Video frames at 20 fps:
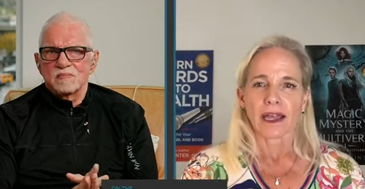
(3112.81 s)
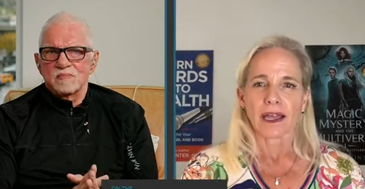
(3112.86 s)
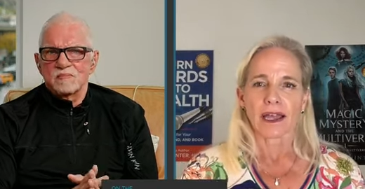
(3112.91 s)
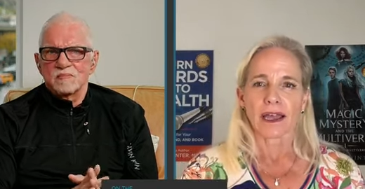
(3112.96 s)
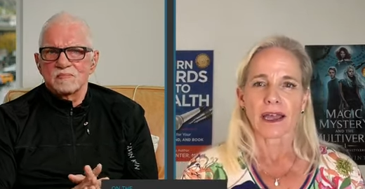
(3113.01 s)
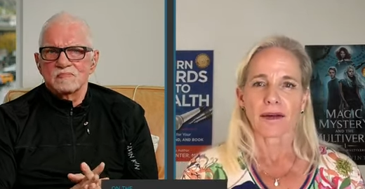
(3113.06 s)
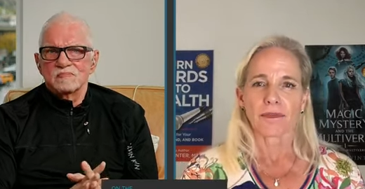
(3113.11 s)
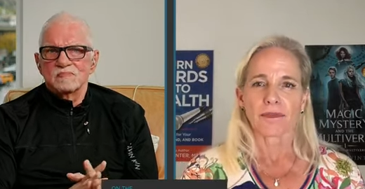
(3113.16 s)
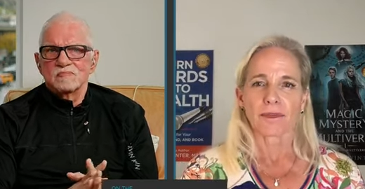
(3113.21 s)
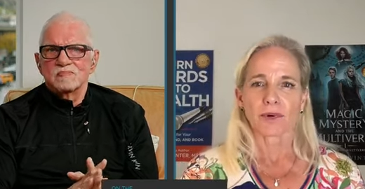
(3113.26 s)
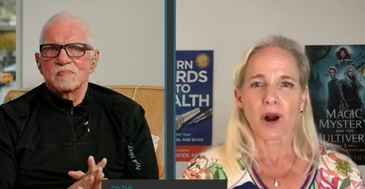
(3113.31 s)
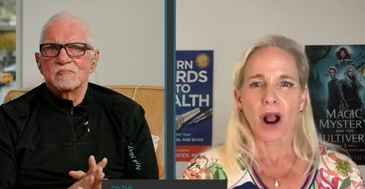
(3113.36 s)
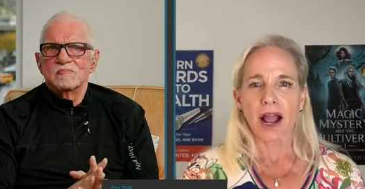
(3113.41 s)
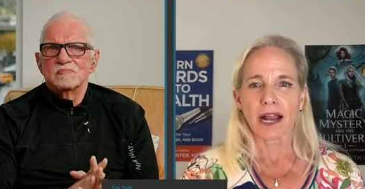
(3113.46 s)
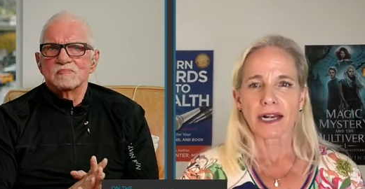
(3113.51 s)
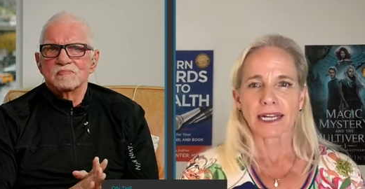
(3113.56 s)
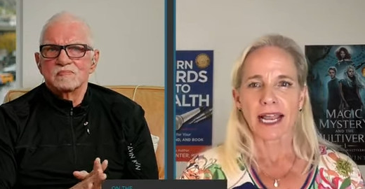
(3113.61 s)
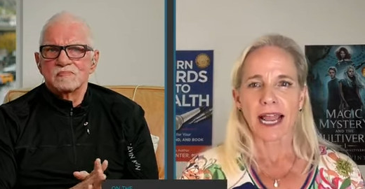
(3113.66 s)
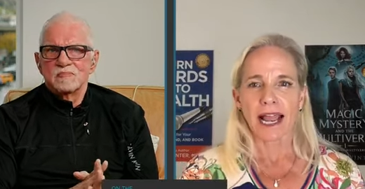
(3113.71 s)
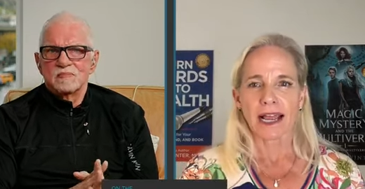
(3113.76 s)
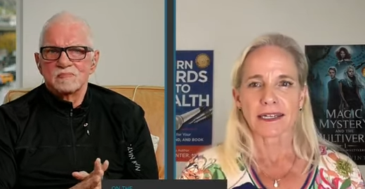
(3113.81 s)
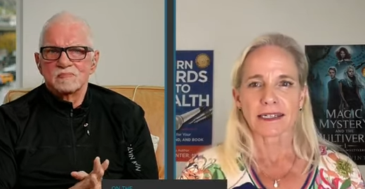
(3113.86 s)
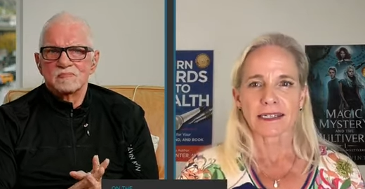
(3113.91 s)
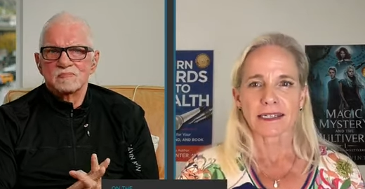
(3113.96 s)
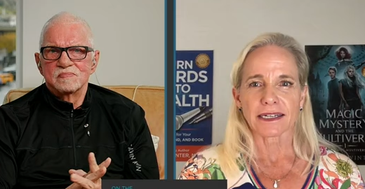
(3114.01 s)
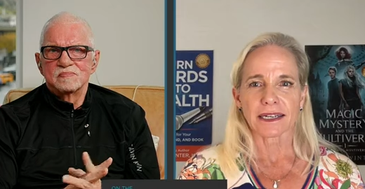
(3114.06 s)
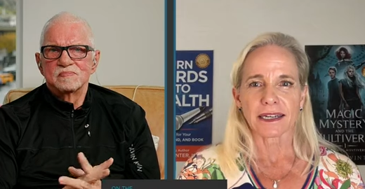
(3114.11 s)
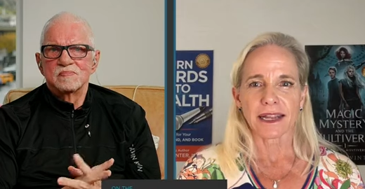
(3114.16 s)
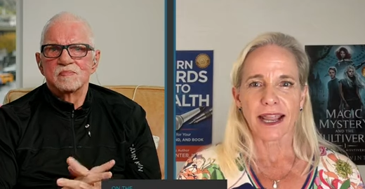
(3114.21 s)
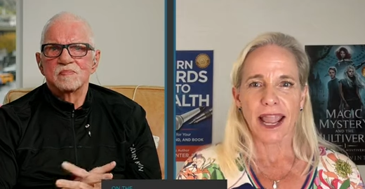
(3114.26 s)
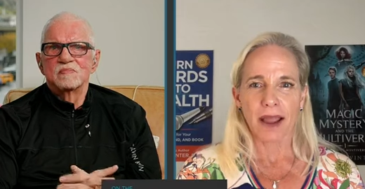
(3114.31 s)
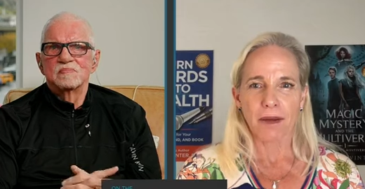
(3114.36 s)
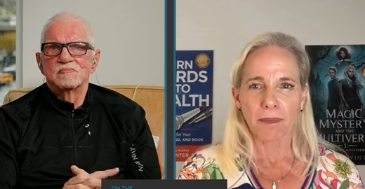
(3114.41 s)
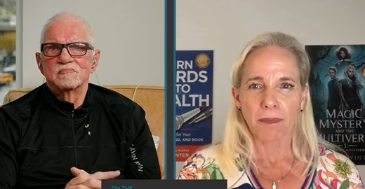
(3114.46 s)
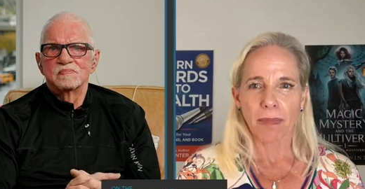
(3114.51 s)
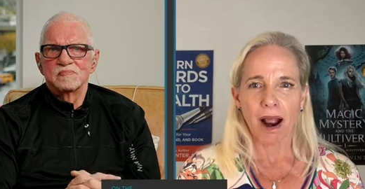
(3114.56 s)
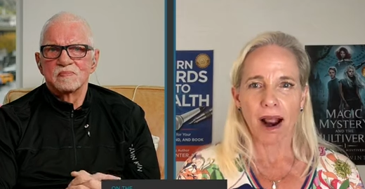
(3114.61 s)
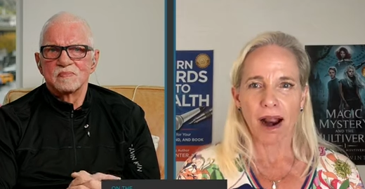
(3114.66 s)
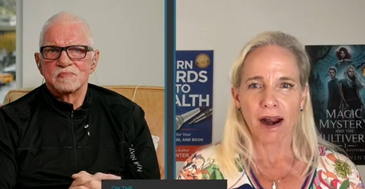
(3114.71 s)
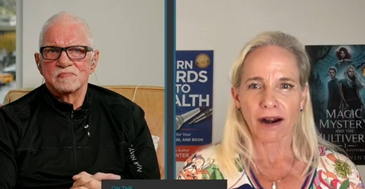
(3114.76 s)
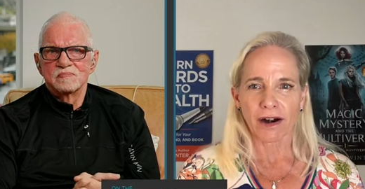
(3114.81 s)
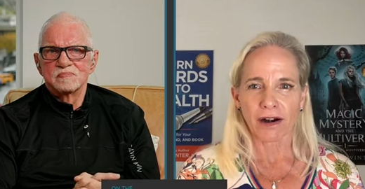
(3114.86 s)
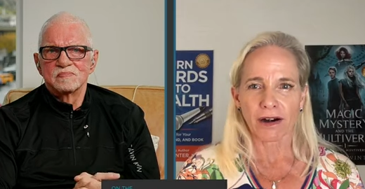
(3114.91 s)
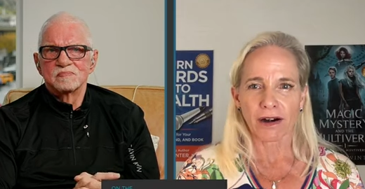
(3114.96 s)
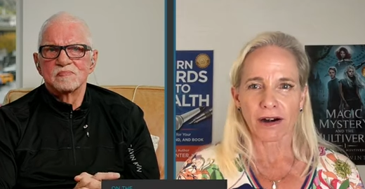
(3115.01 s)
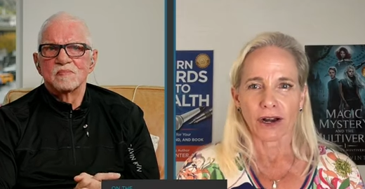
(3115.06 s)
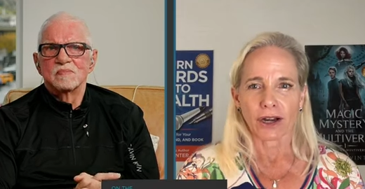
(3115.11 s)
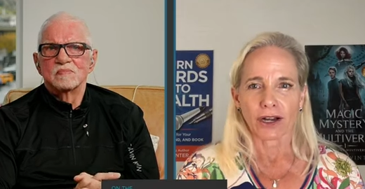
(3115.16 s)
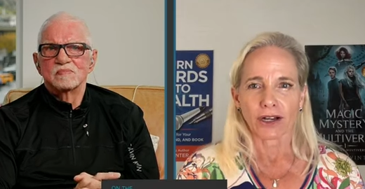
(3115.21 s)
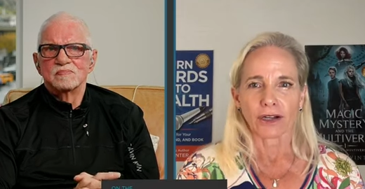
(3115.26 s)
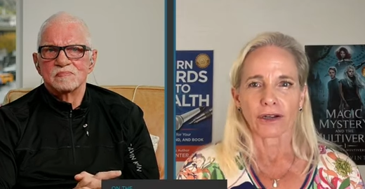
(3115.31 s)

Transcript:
Speaker 1: uh, broadcasting empire